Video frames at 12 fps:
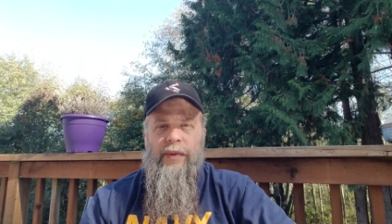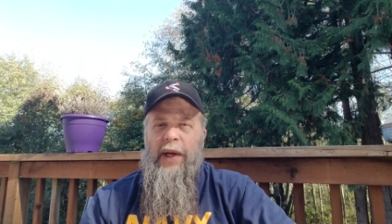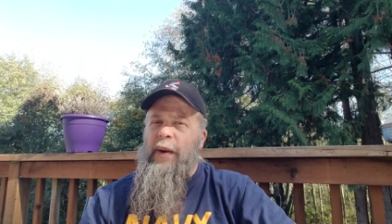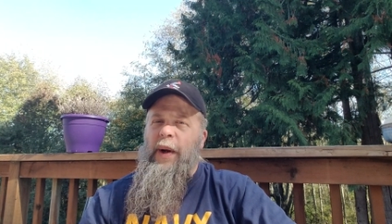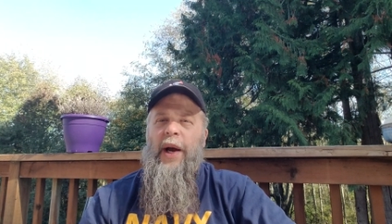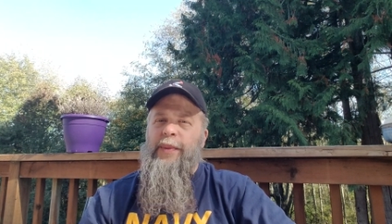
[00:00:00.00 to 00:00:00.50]

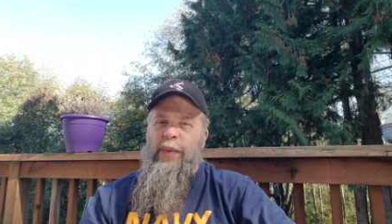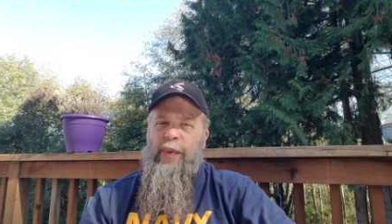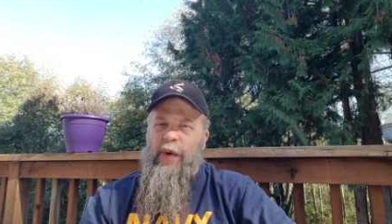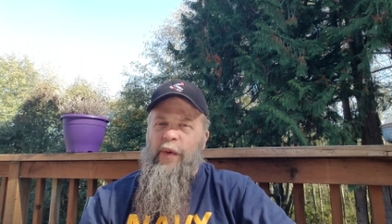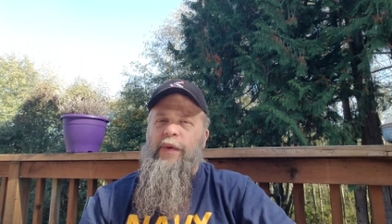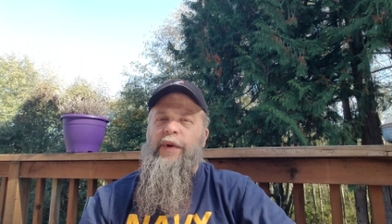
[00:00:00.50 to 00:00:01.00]

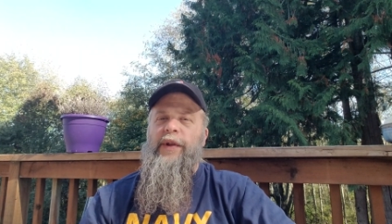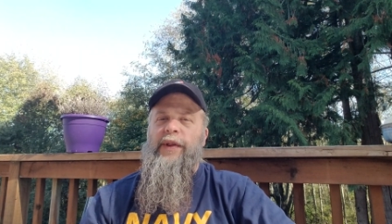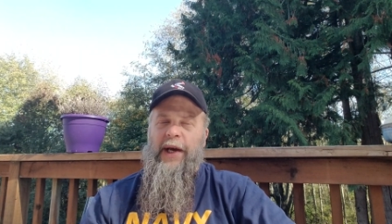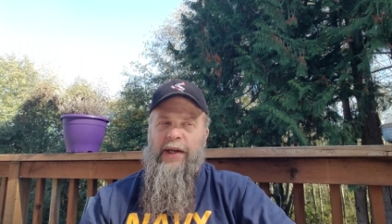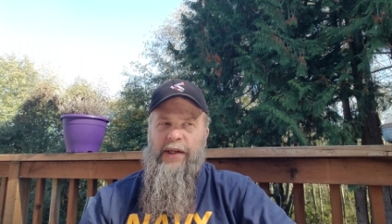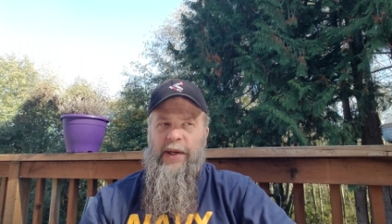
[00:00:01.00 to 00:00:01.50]
ibuprofen,
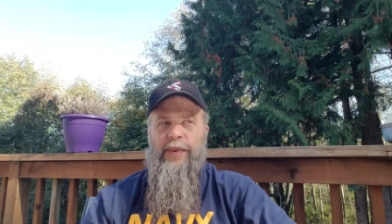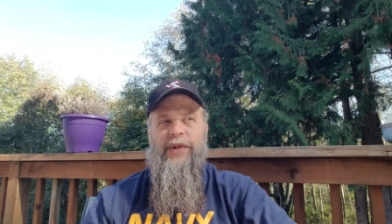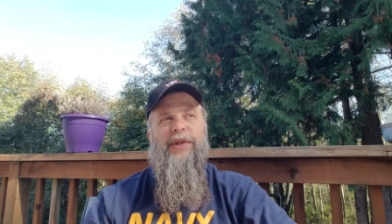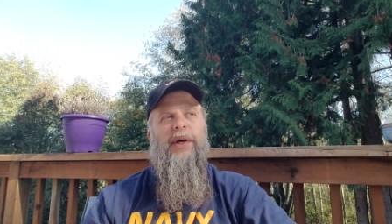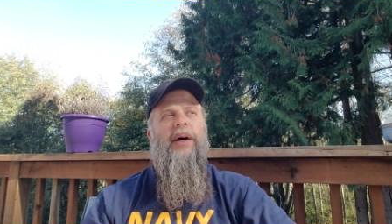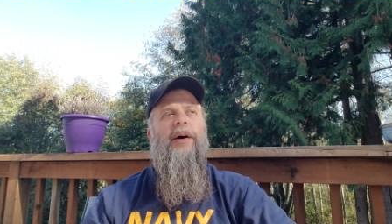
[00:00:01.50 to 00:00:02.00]
that type of
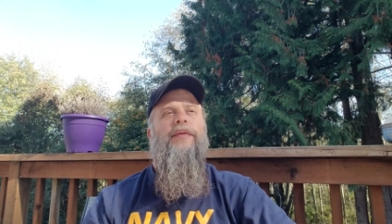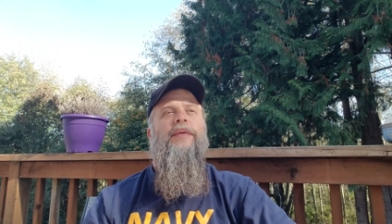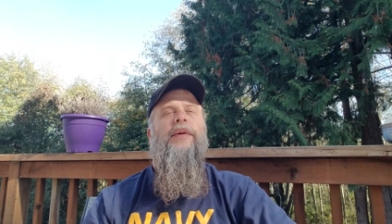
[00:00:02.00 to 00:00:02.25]
stuff.